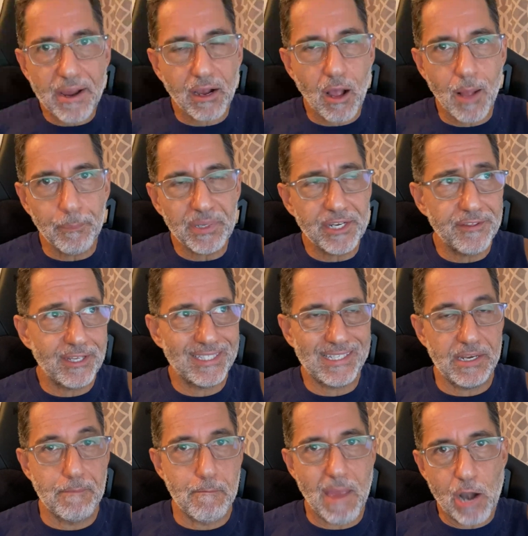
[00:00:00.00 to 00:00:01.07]
a company that's
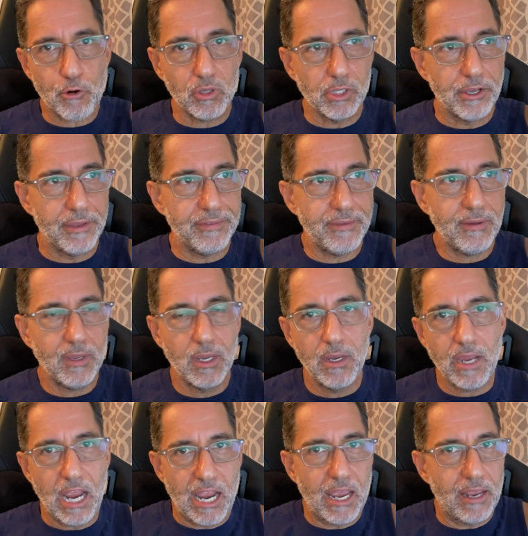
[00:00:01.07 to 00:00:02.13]
in Maryland,
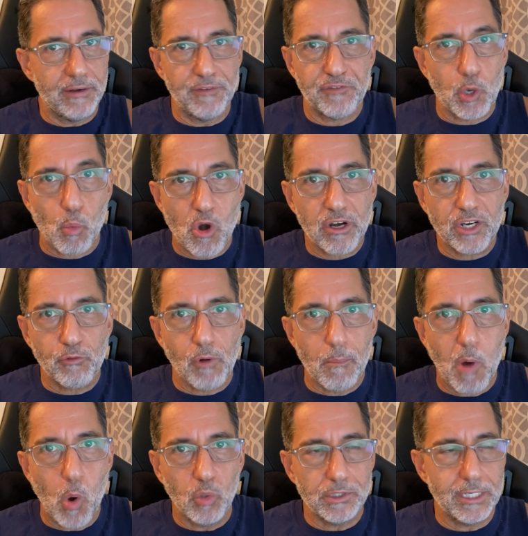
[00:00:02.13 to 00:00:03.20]
and if you're working
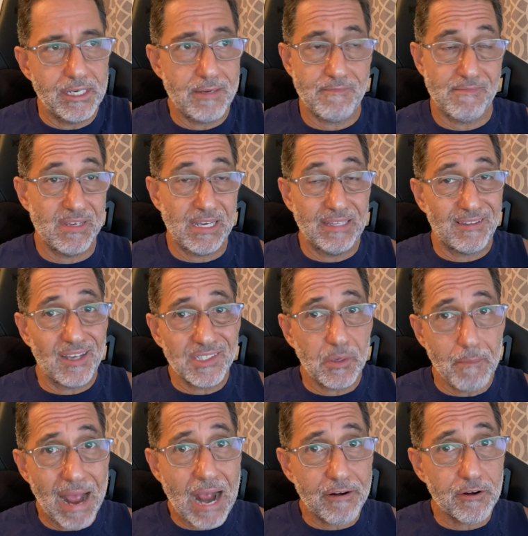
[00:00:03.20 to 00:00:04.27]
remotely, it doesn't
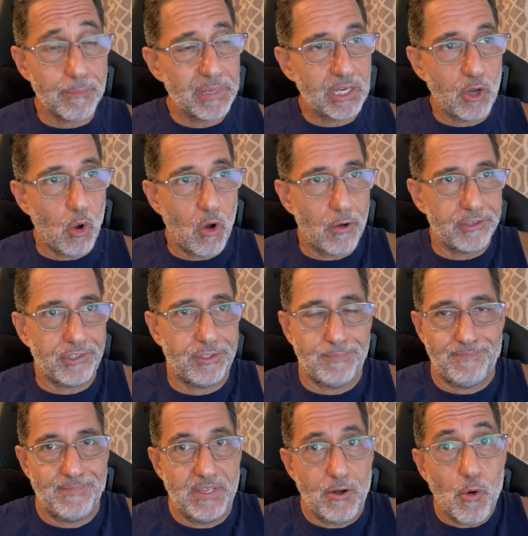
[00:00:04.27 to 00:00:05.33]
matter because
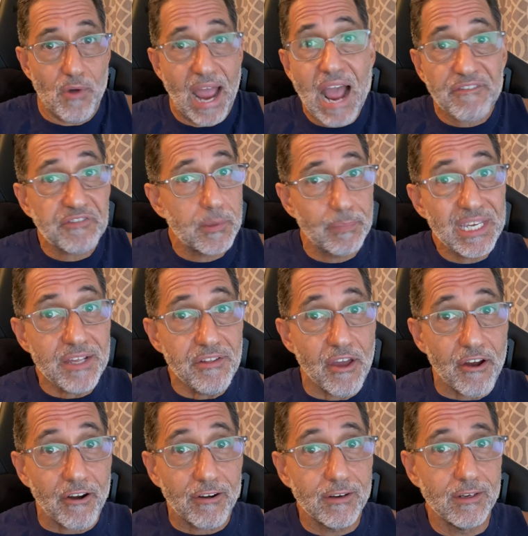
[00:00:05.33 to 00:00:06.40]
you don't have to be
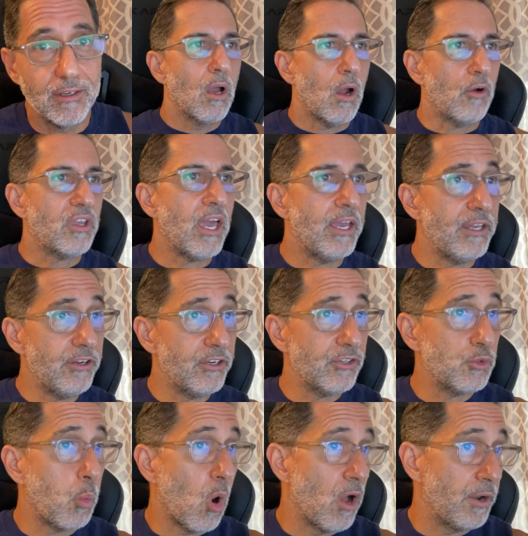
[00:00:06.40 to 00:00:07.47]
there. Okay,
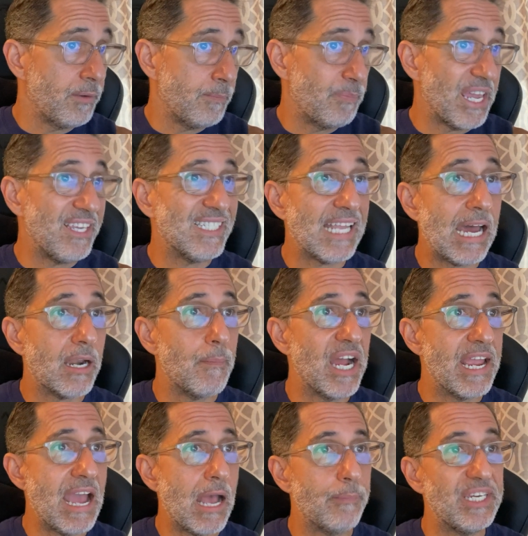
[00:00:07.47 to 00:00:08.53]
here's one based out of
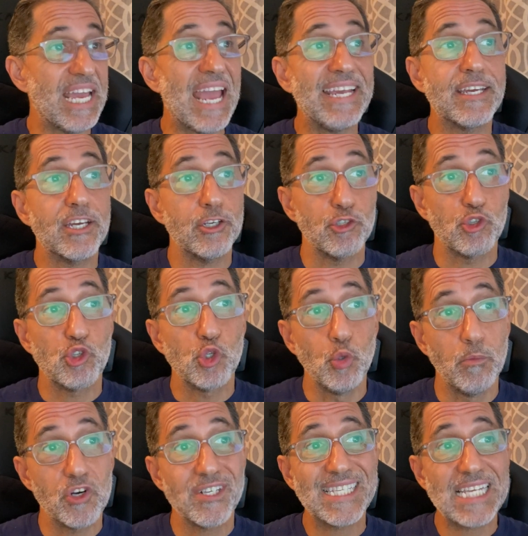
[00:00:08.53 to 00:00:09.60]
Miami, a
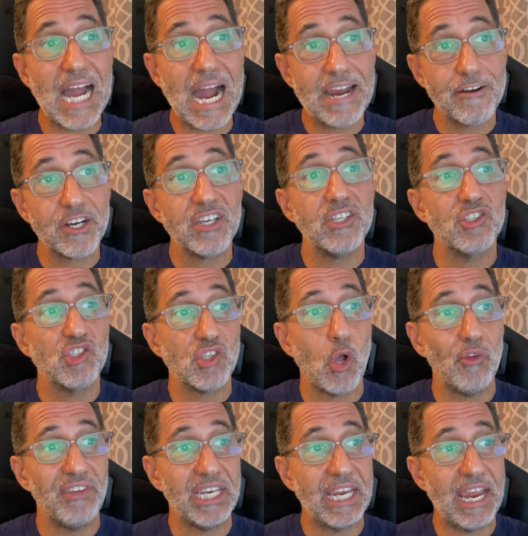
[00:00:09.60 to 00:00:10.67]
consumer tire
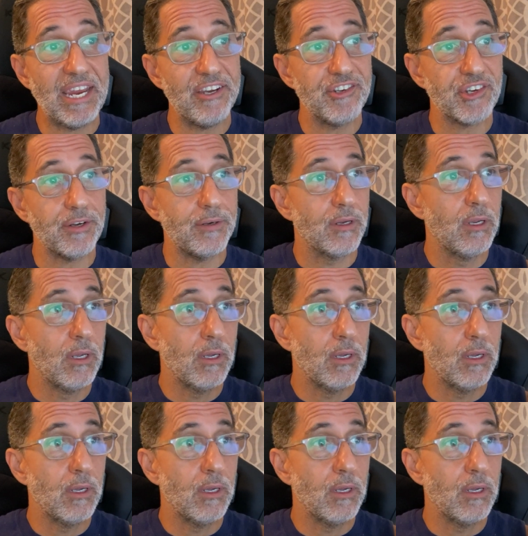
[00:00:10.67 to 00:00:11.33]
consulting agent.